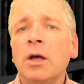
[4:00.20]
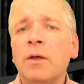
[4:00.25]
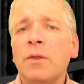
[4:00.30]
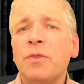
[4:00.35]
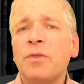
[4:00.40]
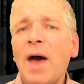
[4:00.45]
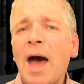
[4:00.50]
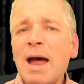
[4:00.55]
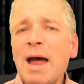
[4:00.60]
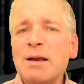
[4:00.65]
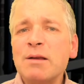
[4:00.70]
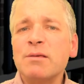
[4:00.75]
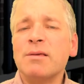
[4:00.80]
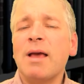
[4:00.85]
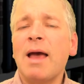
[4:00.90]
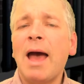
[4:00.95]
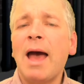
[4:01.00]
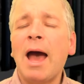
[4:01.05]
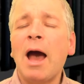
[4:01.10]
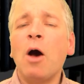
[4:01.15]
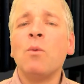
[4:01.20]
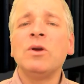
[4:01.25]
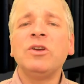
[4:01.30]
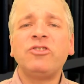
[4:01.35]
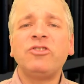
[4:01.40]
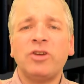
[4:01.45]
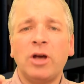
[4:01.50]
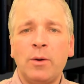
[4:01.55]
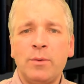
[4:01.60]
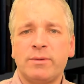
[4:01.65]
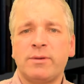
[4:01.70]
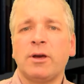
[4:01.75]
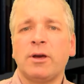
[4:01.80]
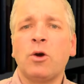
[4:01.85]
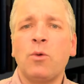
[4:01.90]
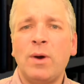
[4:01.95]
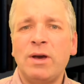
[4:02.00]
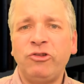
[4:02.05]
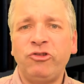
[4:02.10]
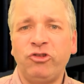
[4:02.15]
that's how we show it's a
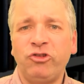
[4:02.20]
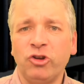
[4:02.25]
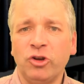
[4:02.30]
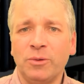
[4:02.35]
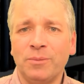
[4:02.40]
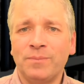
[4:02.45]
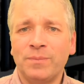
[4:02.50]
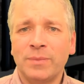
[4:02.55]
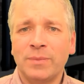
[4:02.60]
question.